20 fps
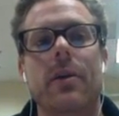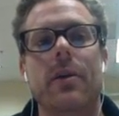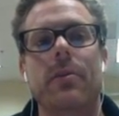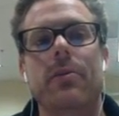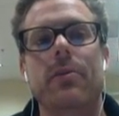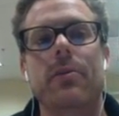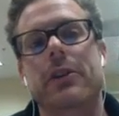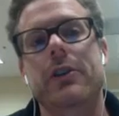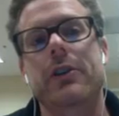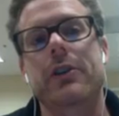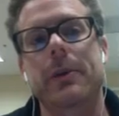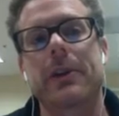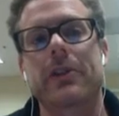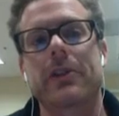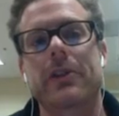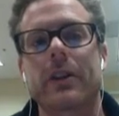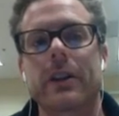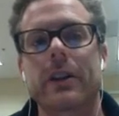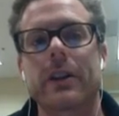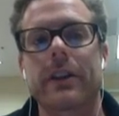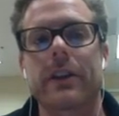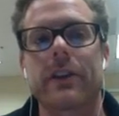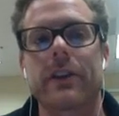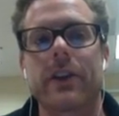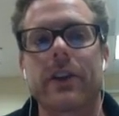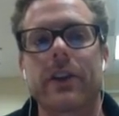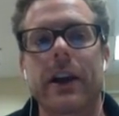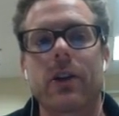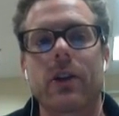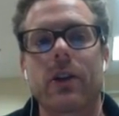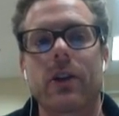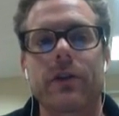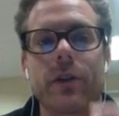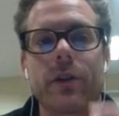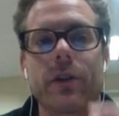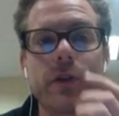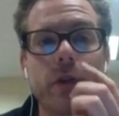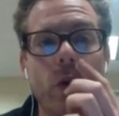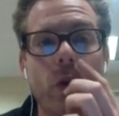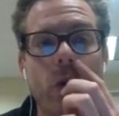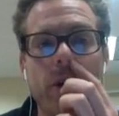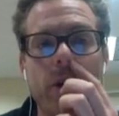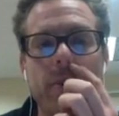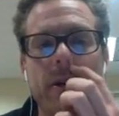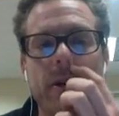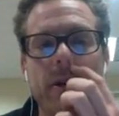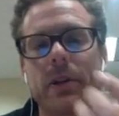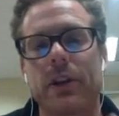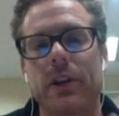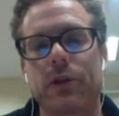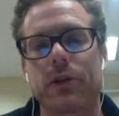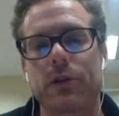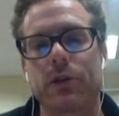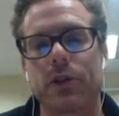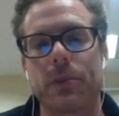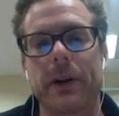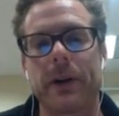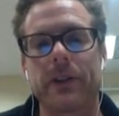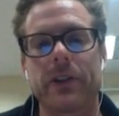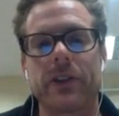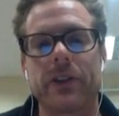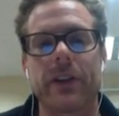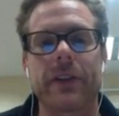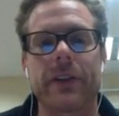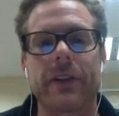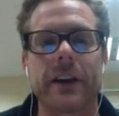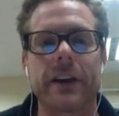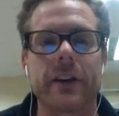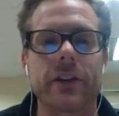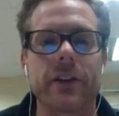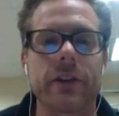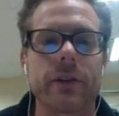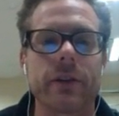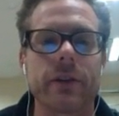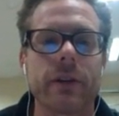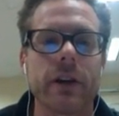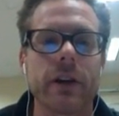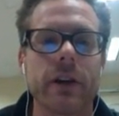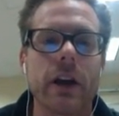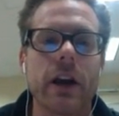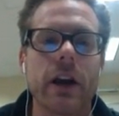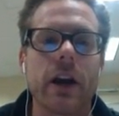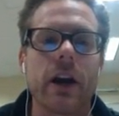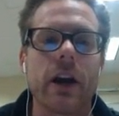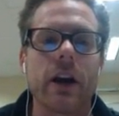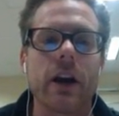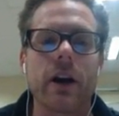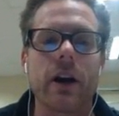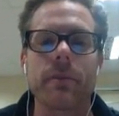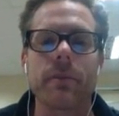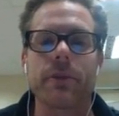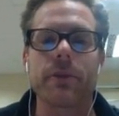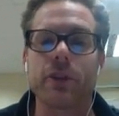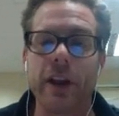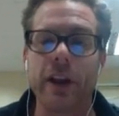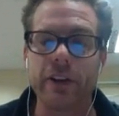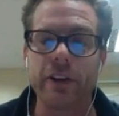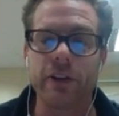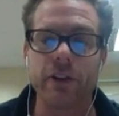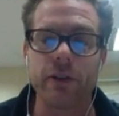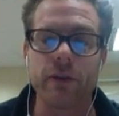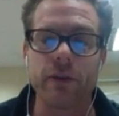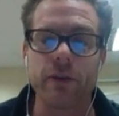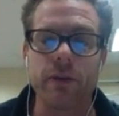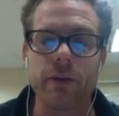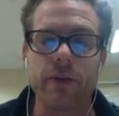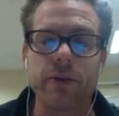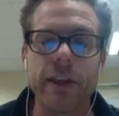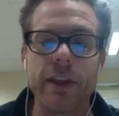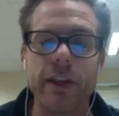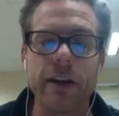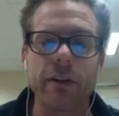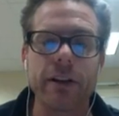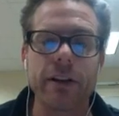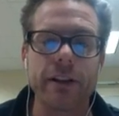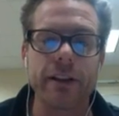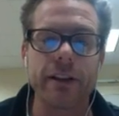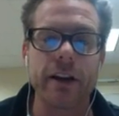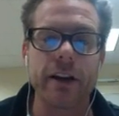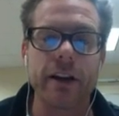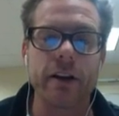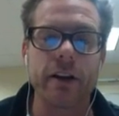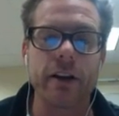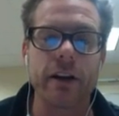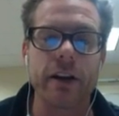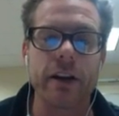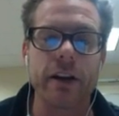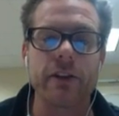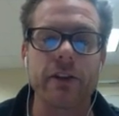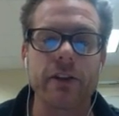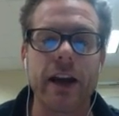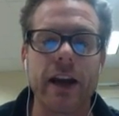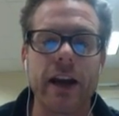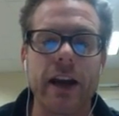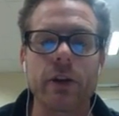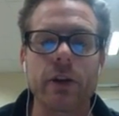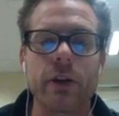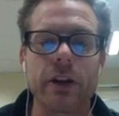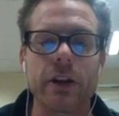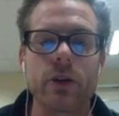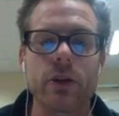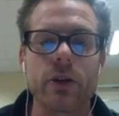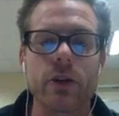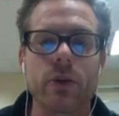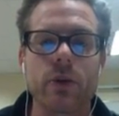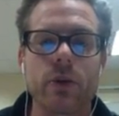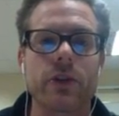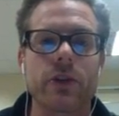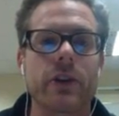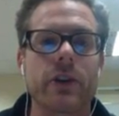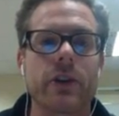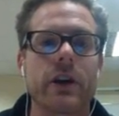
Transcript: which is basically the title of your form plus responses at the end. So that right there is how to use